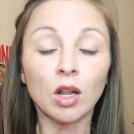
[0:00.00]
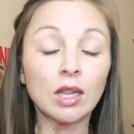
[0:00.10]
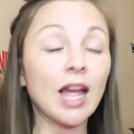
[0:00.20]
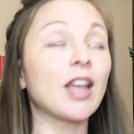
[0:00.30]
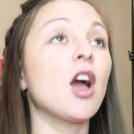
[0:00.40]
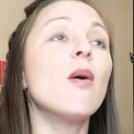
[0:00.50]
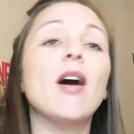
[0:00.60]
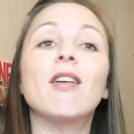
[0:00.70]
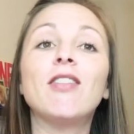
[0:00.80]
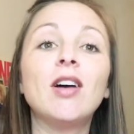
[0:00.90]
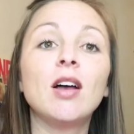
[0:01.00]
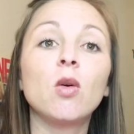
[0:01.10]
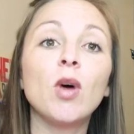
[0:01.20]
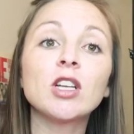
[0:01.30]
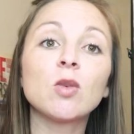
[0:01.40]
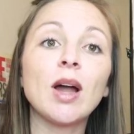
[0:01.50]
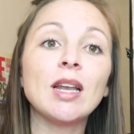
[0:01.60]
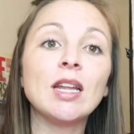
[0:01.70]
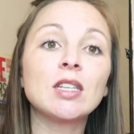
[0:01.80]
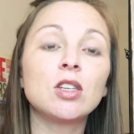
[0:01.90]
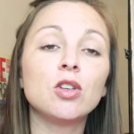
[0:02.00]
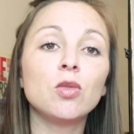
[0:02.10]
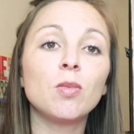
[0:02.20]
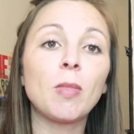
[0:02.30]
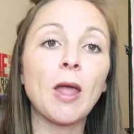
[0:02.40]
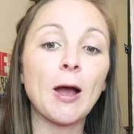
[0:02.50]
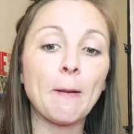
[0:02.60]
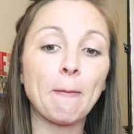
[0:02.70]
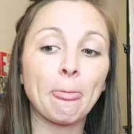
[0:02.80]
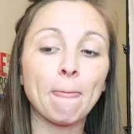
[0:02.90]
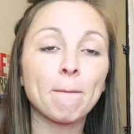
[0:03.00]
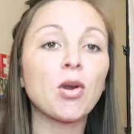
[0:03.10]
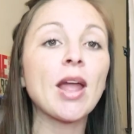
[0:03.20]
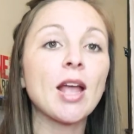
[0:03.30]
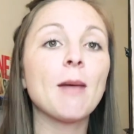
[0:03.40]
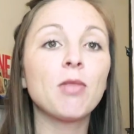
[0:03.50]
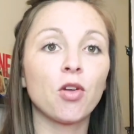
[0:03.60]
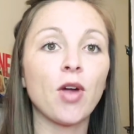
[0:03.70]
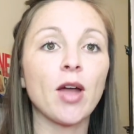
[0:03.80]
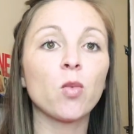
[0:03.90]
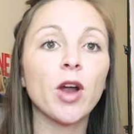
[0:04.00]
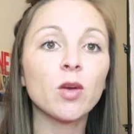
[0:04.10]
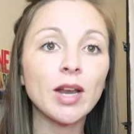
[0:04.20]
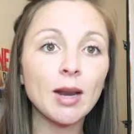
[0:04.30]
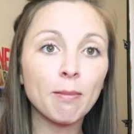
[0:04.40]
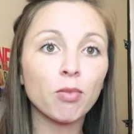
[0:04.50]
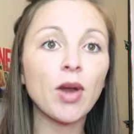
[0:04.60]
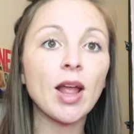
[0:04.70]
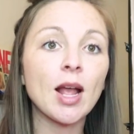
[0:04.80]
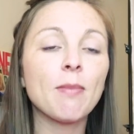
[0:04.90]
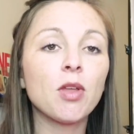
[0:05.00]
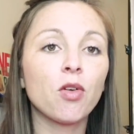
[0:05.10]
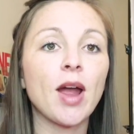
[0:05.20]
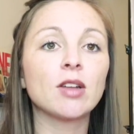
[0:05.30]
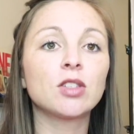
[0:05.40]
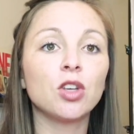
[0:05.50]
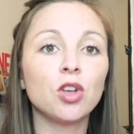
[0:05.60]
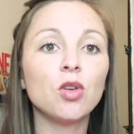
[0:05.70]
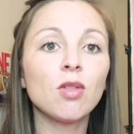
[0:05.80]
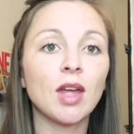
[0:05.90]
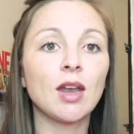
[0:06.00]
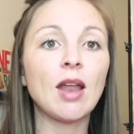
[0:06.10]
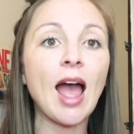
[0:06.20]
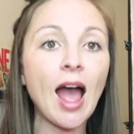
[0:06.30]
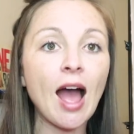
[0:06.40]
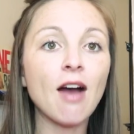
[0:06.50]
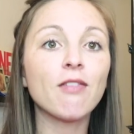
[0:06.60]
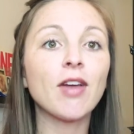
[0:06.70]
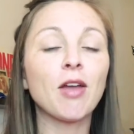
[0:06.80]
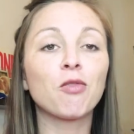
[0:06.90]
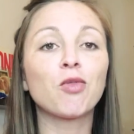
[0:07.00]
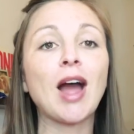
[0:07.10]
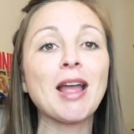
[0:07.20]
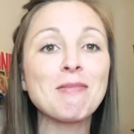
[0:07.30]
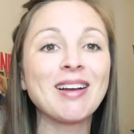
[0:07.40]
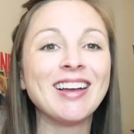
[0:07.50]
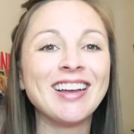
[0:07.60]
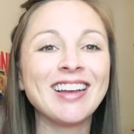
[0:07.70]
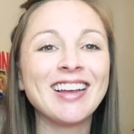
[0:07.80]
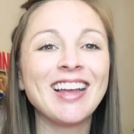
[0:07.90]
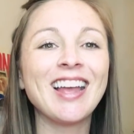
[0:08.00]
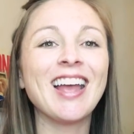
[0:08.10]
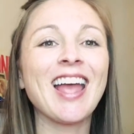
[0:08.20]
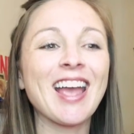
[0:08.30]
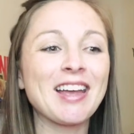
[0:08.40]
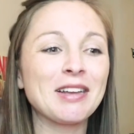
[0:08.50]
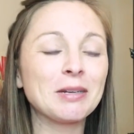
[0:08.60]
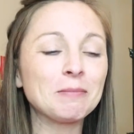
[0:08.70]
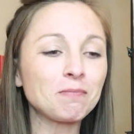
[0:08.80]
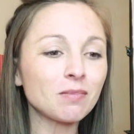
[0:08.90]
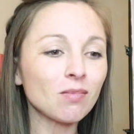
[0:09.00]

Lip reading: let go of? What do I need to break up the ground? Where do I need to break up the ground so you then have a ripe and